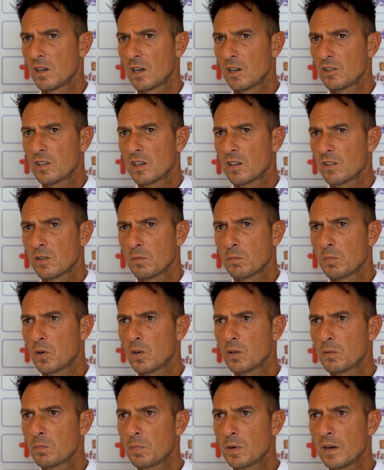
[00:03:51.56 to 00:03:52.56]
Ashik is an
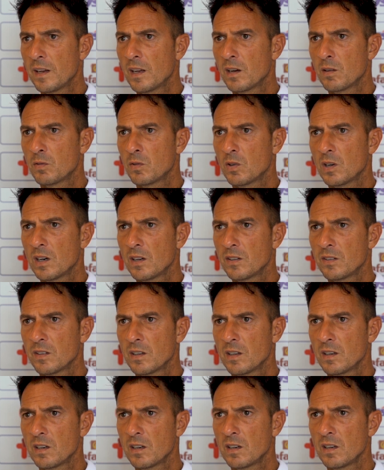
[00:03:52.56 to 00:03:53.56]
important player for us,
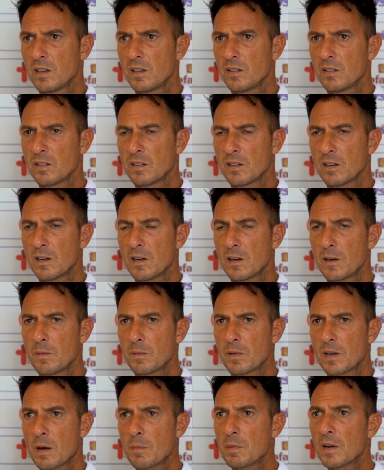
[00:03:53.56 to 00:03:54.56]
and he's
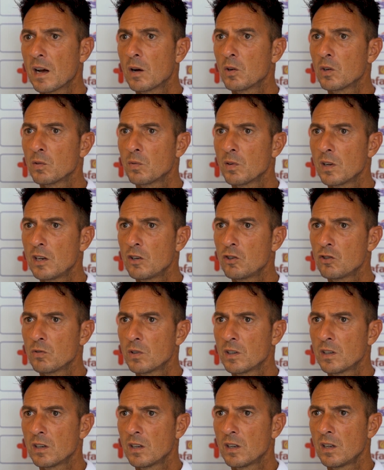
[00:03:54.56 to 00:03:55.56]
coming out of an
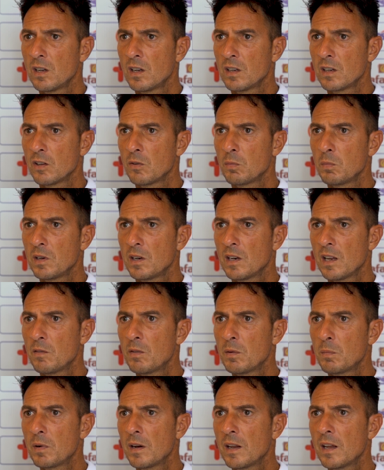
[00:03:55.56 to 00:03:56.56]
injury. That means
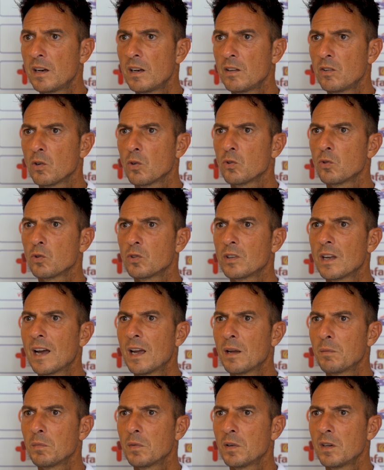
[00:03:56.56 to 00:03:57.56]
every player needs also
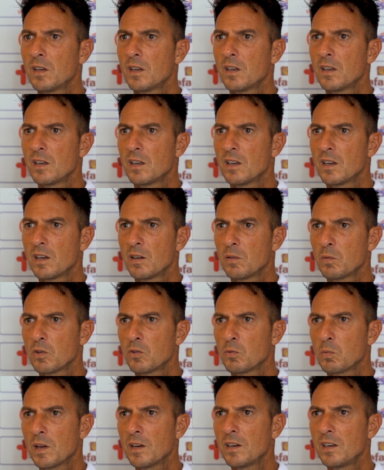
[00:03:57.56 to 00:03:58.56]
time. Yeah, he
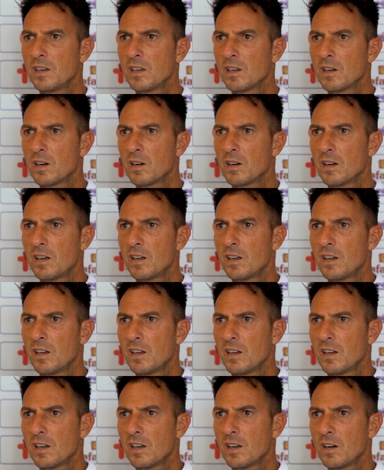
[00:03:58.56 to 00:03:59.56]
was 1 year
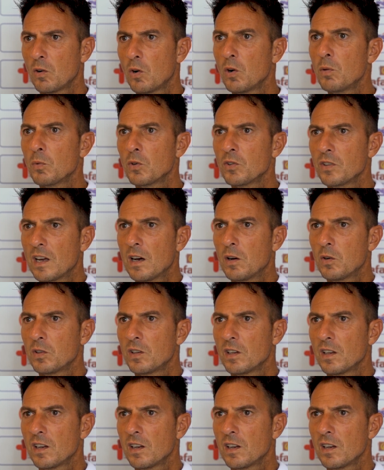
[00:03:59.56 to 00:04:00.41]
almost out.